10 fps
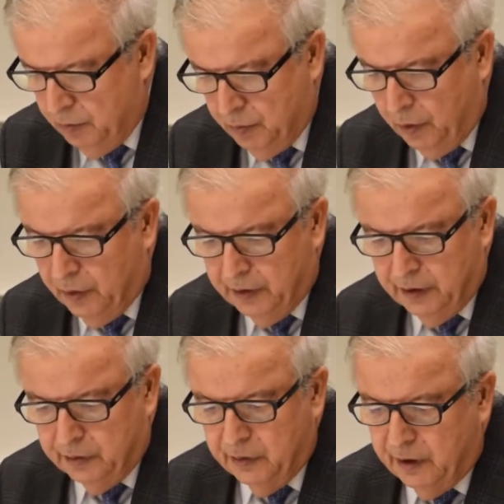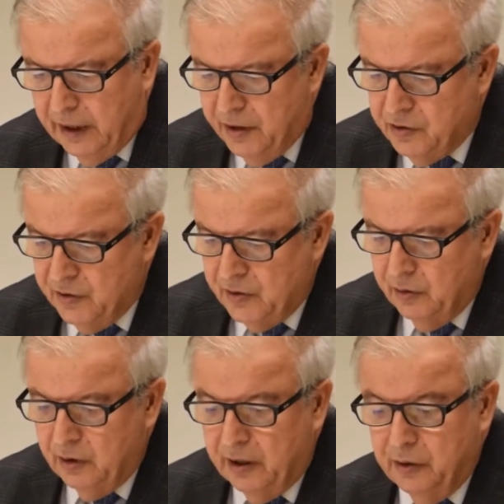brought here to your attention so
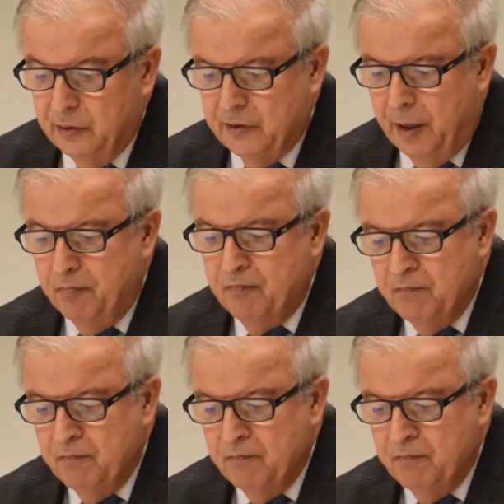you can use them